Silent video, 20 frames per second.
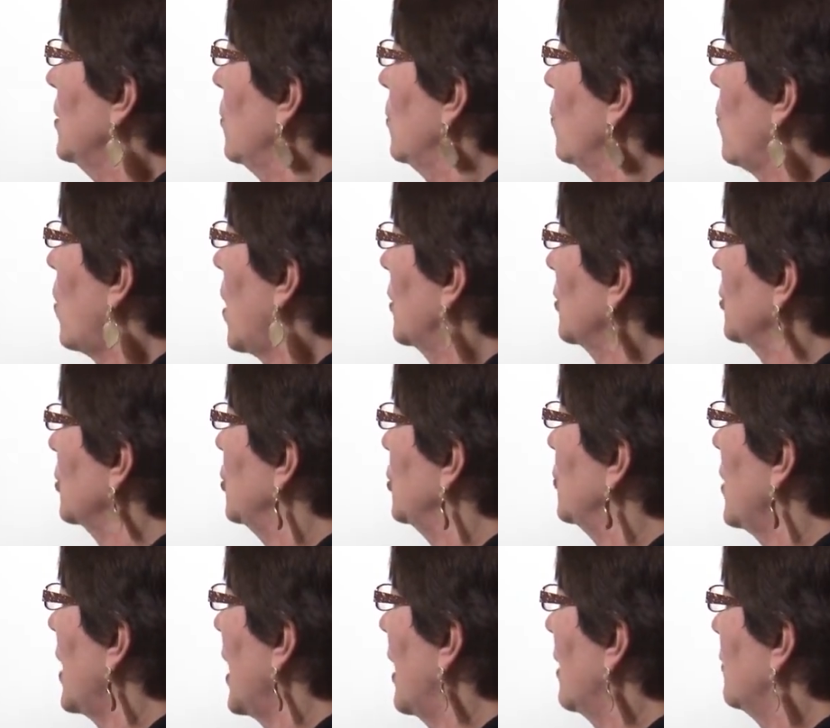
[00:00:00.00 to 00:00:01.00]
while you
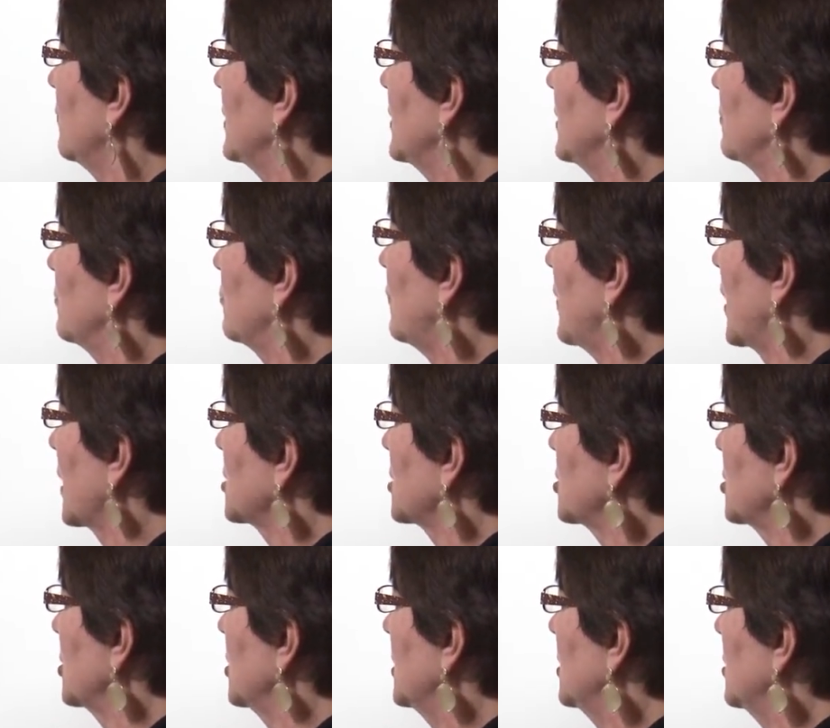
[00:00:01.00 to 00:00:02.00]
have an
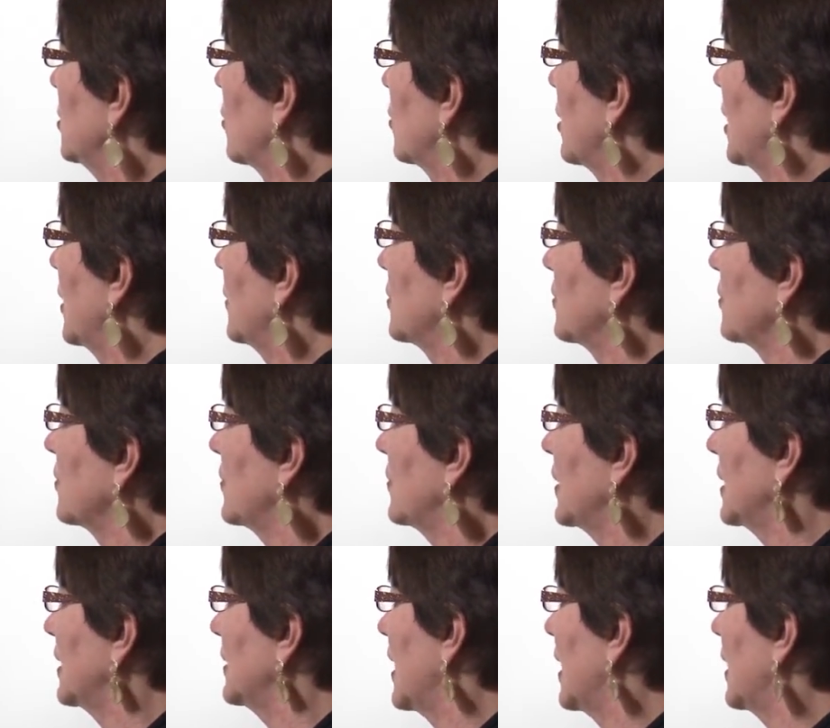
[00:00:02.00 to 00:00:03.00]
infection or other
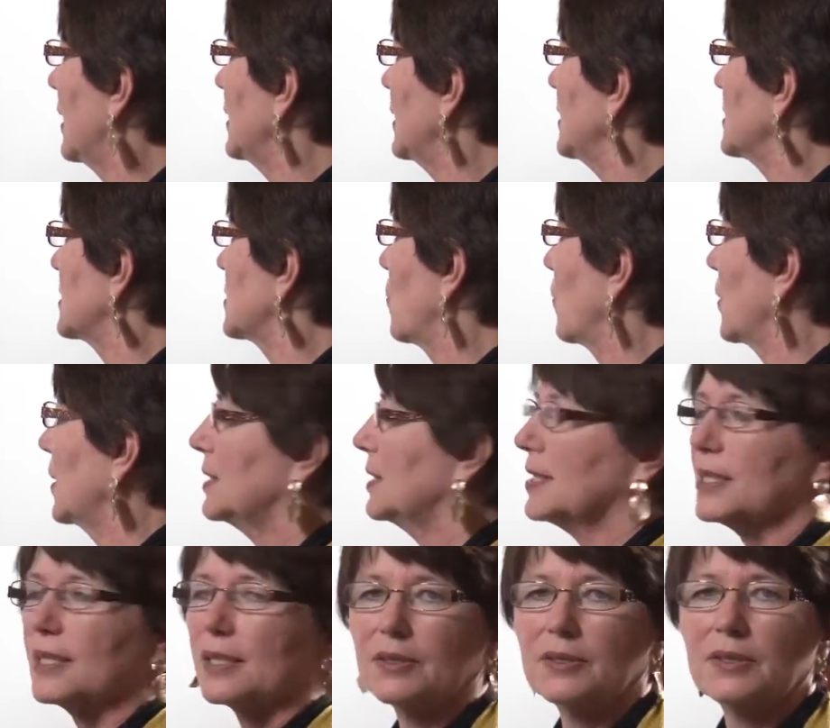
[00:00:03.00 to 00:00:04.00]
thing that is going
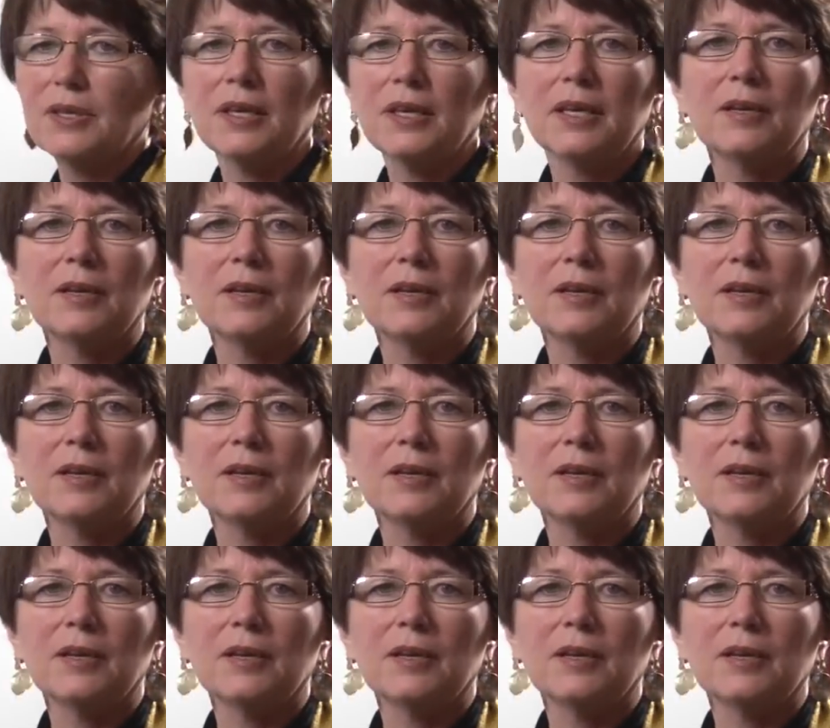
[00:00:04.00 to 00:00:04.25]
to